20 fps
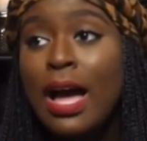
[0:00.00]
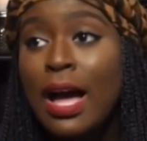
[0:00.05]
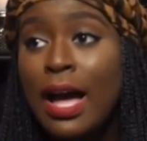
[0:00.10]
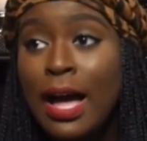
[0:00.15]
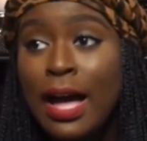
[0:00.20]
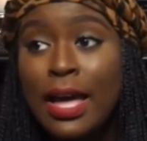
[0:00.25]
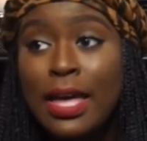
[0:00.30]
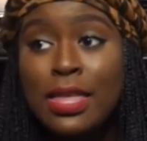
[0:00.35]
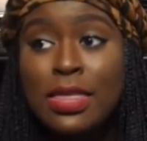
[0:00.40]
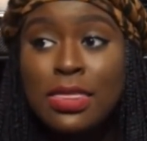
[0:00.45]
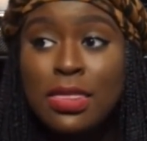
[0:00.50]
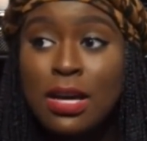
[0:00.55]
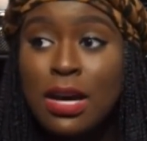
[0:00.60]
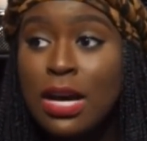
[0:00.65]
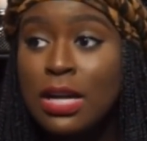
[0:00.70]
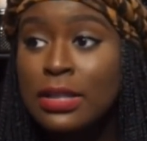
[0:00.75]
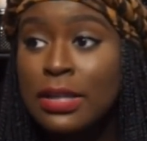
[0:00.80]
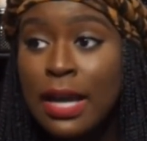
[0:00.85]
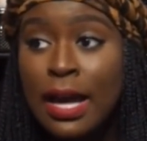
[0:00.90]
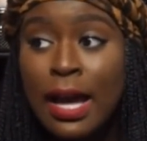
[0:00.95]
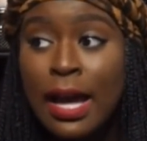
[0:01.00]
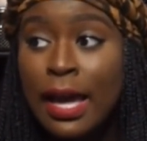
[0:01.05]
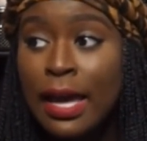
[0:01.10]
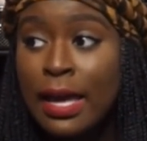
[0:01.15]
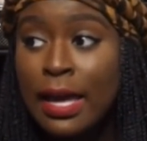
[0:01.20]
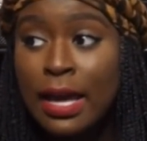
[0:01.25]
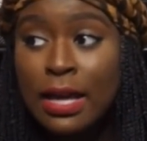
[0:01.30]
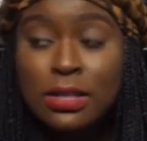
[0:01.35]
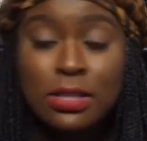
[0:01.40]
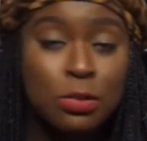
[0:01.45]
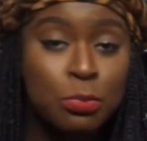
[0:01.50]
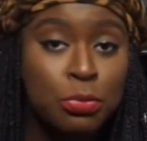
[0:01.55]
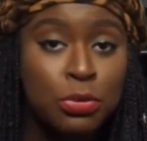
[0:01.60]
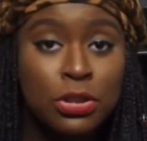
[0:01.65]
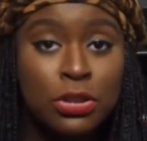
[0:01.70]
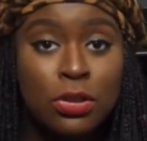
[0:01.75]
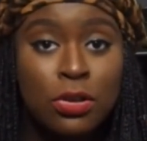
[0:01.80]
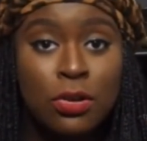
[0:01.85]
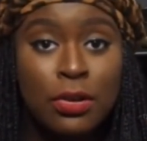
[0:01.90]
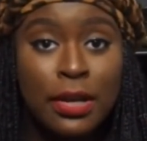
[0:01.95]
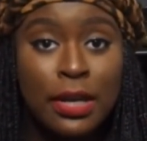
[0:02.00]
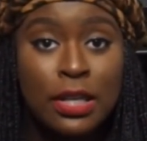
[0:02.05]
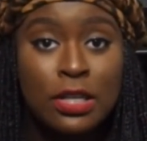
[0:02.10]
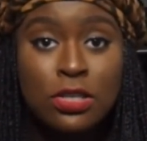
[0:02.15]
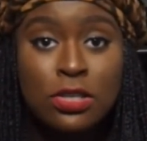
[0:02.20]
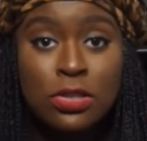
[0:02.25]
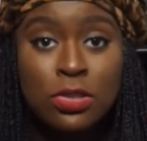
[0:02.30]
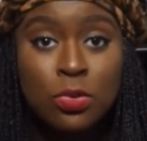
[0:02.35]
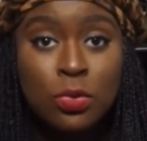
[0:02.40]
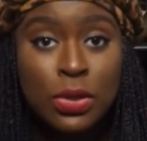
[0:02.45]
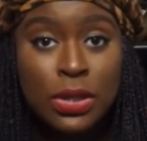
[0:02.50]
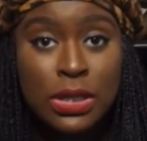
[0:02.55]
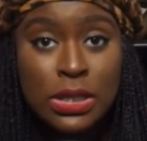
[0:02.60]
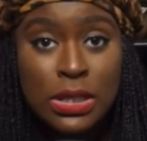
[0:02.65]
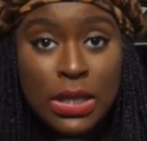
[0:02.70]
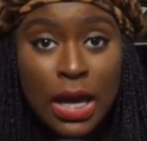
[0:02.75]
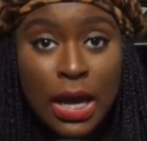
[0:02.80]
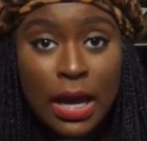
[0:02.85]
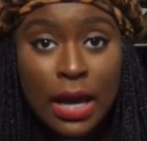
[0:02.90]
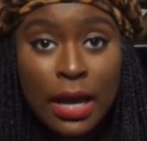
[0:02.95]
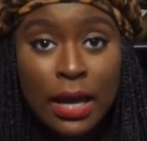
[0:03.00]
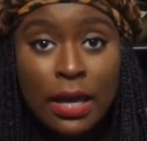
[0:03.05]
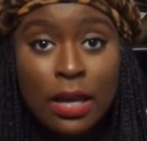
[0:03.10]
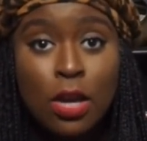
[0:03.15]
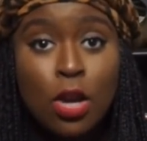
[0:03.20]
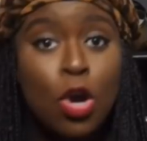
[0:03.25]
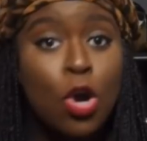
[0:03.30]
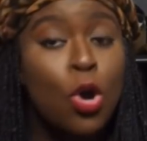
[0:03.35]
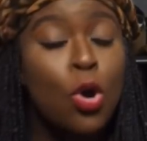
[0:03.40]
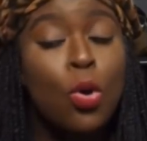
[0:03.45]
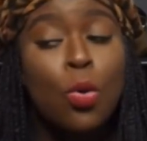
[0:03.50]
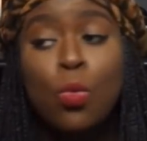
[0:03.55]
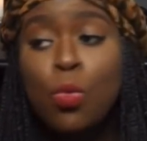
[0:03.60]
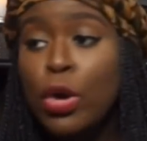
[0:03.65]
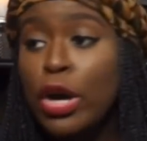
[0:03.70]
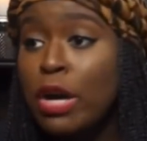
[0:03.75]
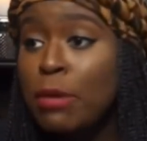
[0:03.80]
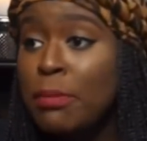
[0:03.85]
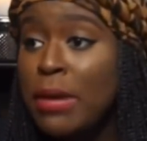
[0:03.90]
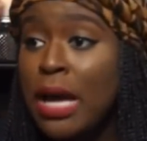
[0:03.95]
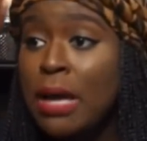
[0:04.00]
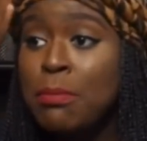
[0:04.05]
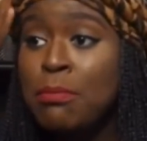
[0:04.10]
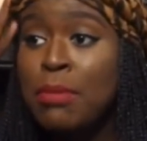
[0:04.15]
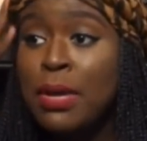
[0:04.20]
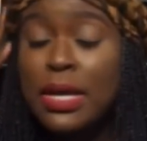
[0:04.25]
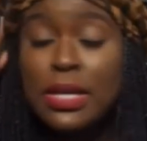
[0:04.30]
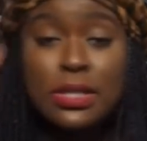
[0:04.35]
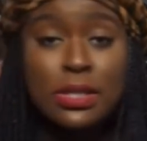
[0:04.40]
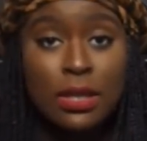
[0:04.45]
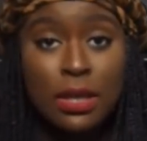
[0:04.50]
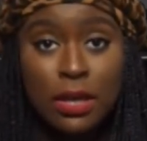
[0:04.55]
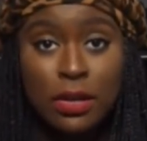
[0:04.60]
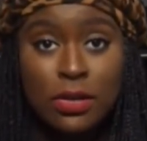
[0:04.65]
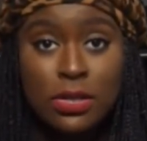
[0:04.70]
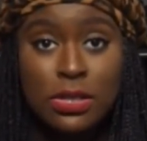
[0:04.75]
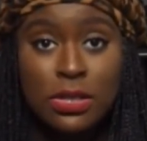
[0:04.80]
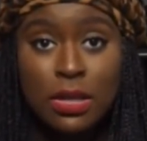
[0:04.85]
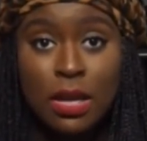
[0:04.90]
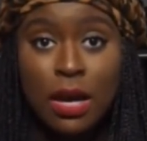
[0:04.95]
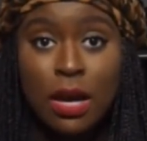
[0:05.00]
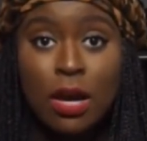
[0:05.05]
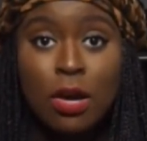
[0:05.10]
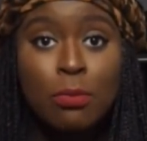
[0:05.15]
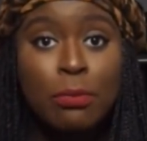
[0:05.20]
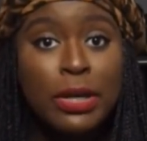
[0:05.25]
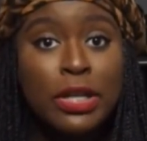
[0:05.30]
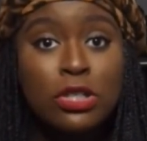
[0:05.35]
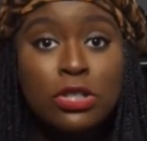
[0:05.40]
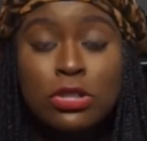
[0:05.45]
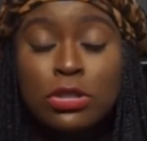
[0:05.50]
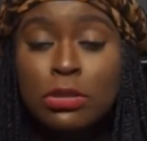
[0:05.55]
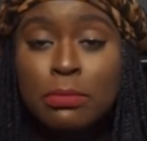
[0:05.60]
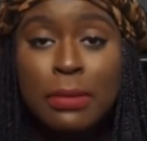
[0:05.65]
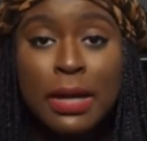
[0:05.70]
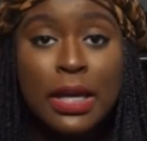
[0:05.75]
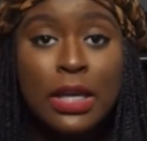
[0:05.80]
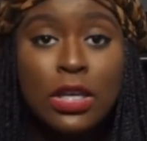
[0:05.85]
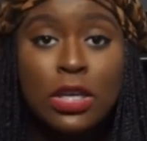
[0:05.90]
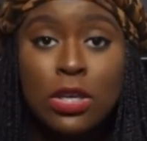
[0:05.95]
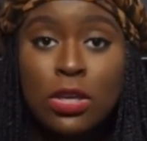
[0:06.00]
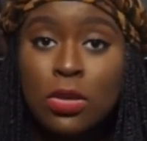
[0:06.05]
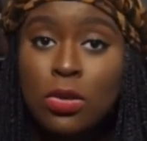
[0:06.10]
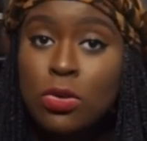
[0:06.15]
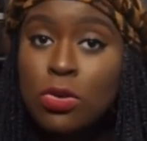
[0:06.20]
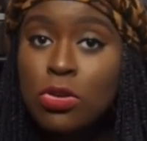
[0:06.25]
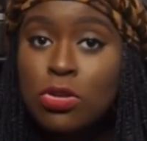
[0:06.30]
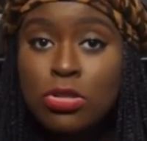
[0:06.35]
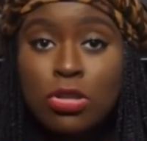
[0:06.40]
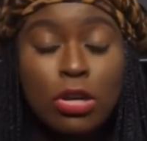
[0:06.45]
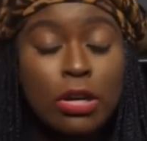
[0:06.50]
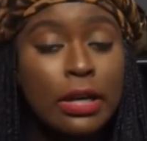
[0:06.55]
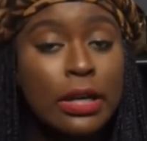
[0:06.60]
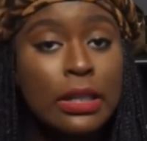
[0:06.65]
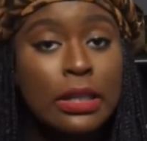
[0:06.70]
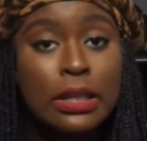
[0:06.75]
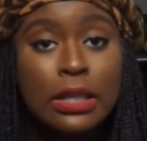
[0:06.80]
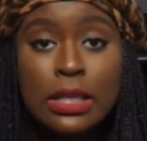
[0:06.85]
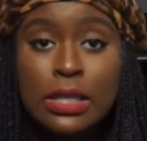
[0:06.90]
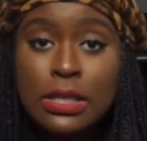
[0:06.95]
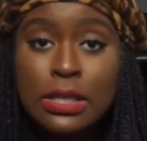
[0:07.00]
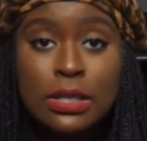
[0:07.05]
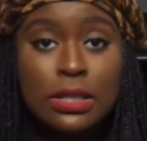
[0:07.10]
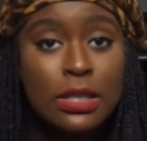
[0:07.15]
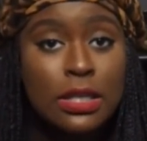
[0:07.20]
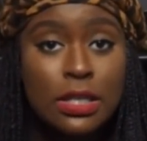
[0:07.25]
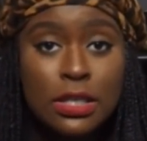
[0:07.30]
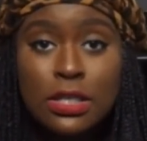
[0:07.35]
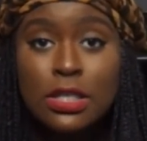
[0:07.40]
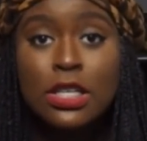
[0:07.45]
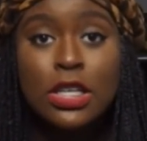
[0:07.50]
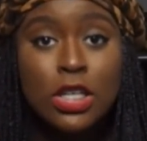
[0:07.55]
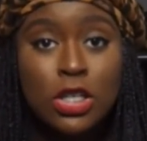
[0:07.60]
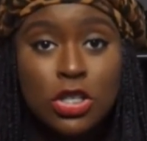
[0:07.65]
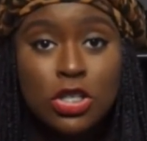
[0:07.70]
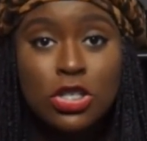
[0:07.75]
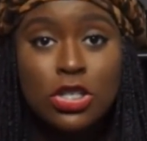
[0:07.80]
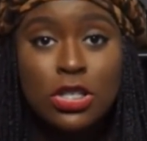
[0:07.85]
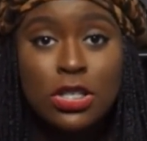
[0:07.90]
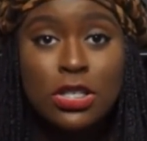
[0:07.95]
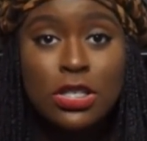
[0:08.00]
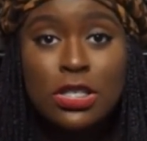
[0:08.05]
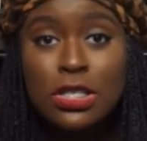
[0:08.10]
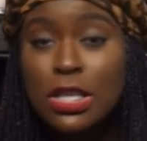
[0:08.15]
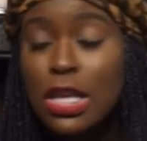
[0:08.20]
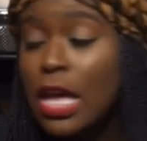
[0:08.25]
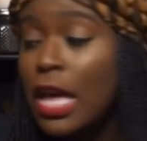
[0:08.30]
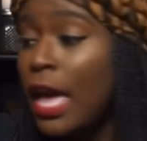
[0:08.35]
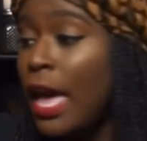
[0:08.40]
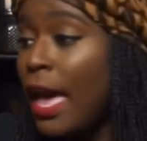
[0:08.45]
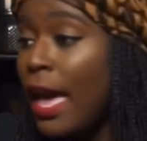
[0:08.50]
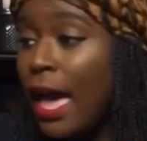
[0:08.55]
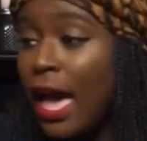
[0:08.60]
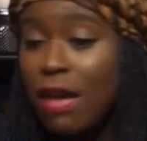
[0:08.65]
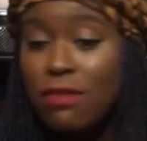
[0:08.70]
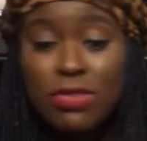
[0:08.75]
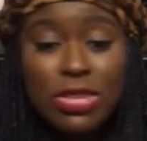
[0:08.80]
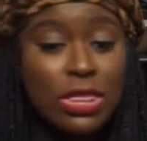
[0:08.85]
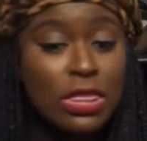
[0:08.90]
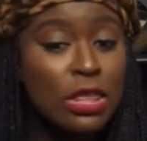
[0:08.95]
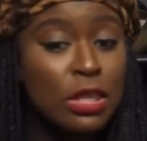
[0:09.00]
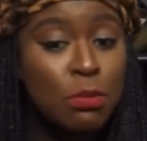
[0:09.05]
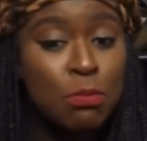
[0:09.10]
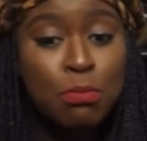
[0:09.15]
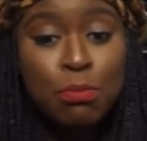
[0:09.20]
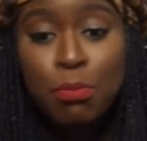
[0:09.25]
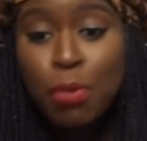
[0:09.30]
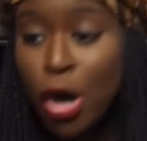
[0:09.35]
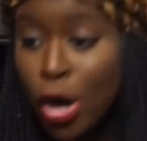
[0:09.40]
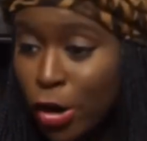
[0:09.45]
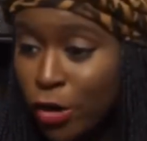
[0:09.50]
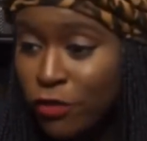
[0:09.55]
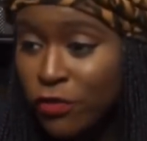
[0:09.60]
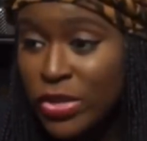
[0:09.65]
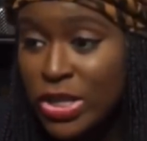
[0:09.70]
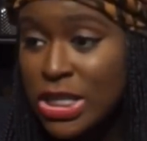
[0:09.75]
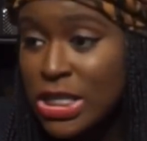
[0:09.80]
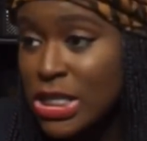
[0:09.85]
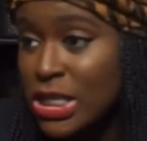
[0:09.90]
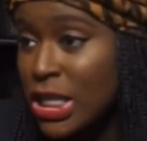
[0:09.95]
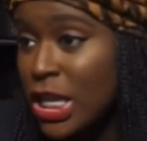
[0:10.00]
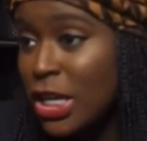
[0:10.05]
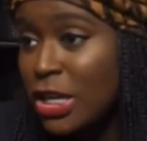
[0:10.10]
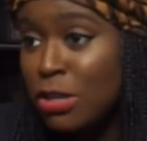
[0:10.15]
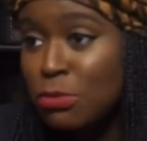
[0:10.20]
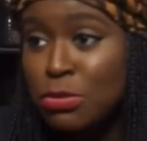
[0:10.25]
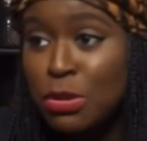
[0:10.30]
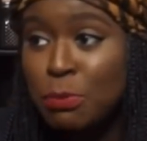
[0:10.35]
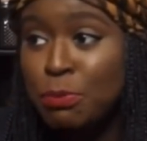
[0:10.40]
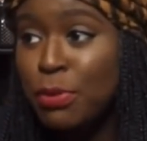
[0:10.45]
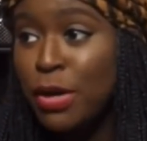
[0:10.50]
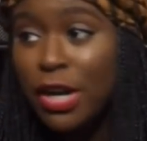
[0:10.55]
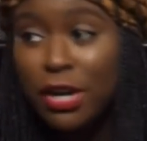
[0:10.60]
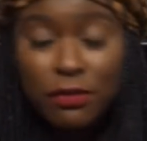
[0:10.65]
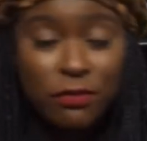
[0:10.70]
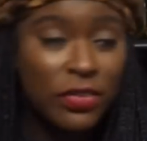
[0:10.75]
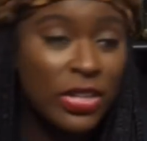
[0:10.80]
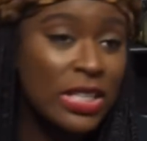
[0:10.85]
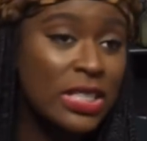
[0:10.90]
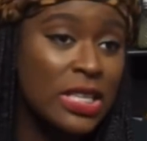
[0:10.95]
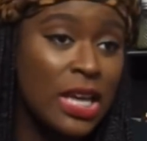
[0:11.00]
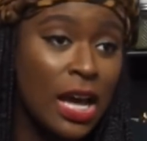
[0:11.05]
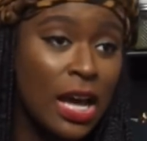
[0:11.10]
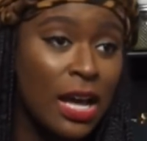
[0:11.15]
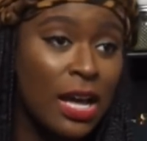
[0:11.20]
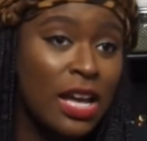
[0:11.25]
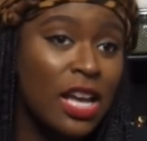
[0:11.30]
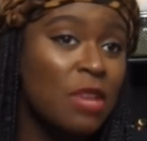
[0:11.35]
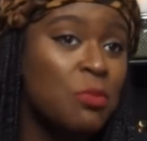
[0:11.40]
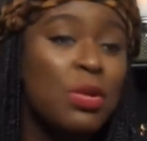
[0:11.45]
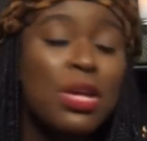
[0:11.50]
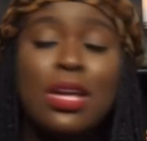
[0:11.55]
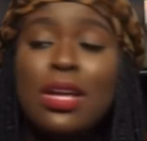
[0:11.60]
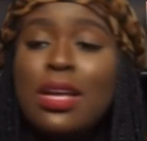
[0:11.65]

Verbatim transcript: I thought that I had to put on a suit and tie, wear my best hairstyle, make sure my heels are at least six inches, having the perfect setup, the perfect time,